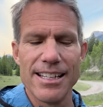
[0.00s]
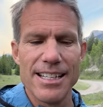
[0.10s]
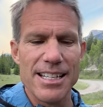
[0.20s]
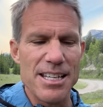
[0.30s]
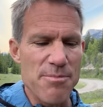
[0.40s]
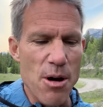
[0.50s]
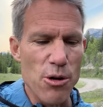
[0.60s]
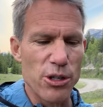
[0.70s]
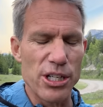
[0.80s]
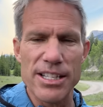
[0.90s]

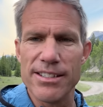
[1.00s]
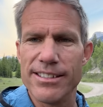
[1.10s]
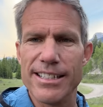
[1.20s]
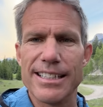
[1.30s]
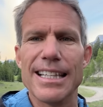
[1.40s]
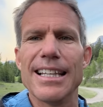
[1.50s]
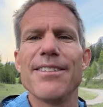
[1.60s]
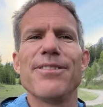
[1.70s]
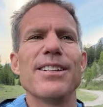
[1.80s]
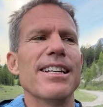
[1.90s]
emotions just
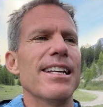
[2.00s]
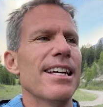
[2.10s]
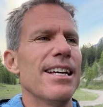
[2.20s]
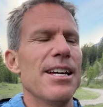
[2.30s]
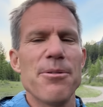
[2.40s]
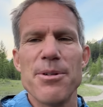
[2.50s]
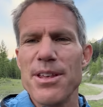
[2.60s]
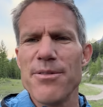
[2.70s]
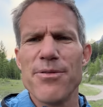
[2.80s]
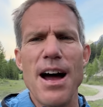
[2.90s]
lifted
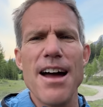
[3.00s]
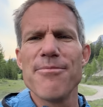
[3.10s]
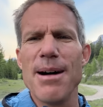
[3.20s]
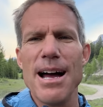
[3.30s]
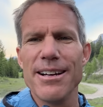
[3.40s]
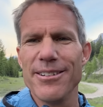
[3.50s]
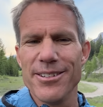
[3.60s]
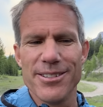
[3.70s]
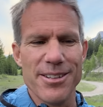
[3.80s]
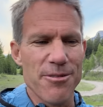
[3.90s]
within 5
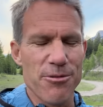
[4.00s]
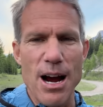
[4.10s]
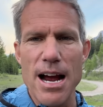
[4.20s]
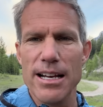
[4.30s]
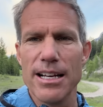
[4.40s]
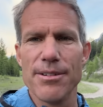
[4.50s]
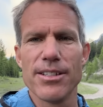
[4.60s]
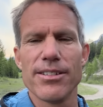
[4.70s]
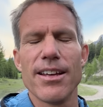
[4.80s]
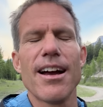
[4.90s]
miles of riding. I was
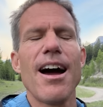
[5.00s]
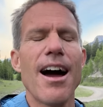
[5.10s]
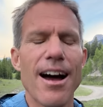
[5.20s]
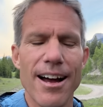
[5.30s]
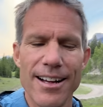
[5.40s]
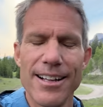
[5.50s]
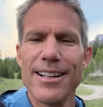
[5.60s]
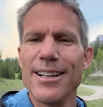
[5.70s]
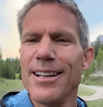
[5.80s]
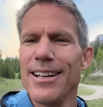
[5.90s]
just like, ah,
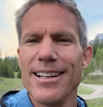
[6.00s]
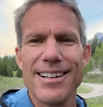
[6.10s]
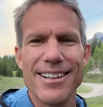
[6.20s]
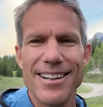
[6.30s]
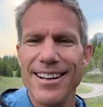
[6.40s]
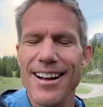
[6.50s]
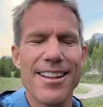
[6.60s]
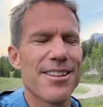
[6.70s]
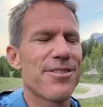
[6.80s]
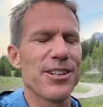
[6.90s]
oh,
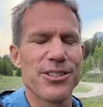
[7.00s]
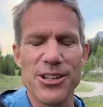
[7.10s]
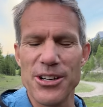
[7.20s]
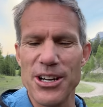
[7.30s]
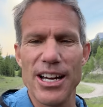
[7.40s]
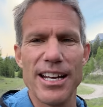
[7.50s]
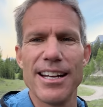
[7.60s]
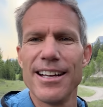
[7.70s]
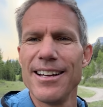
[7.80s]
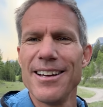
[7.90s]
this feels so good.
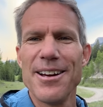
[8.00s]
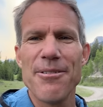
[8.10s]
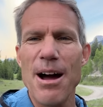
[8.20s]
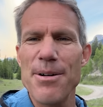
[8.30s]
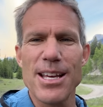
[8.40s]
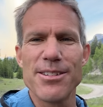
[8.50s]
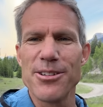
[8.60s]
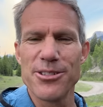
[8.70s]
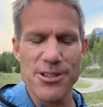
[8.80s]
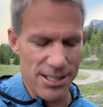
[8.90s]
Why was I so
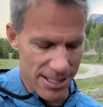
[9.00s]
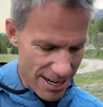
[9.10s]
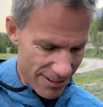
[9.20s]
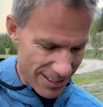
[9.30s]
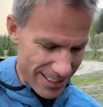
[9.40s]
stressed out?